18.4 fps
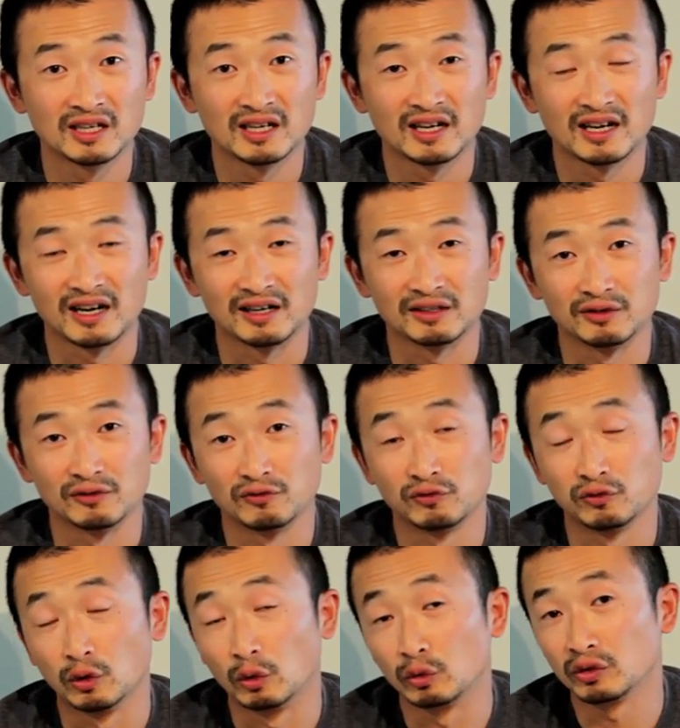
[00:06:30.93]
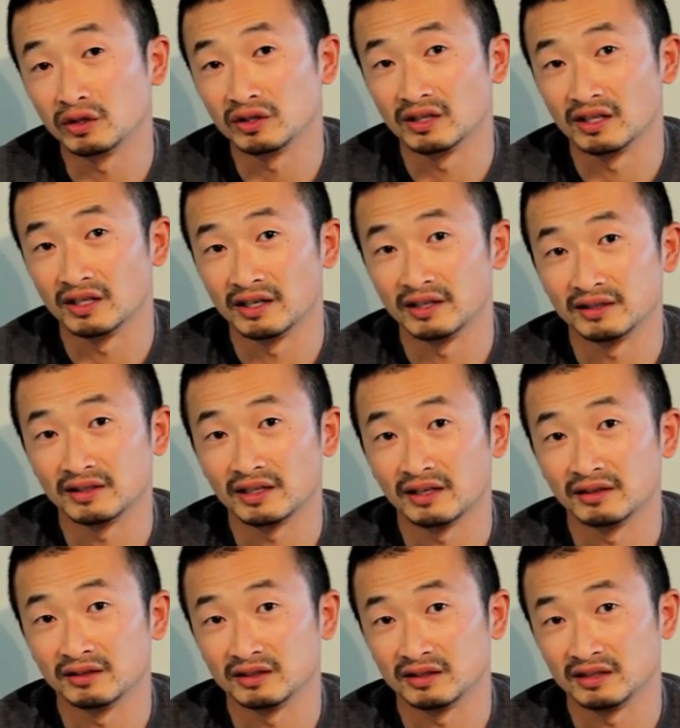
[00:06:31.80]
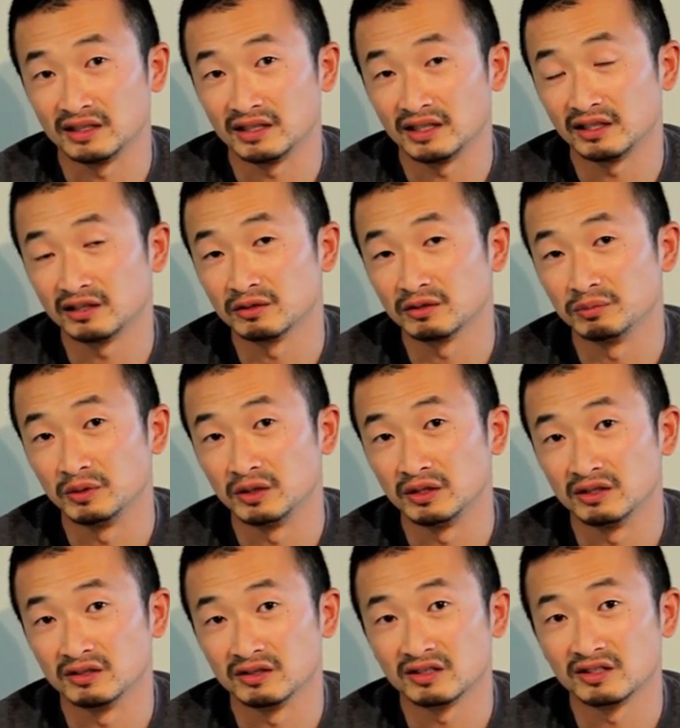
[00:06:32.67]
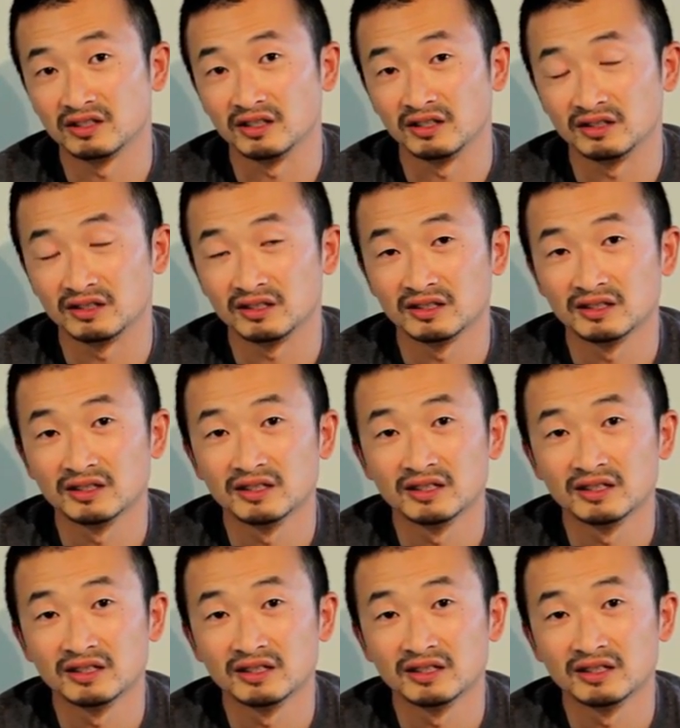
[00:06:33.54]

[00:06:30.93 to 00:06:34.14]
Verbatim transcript: uh, the floating line and the intermediate sink.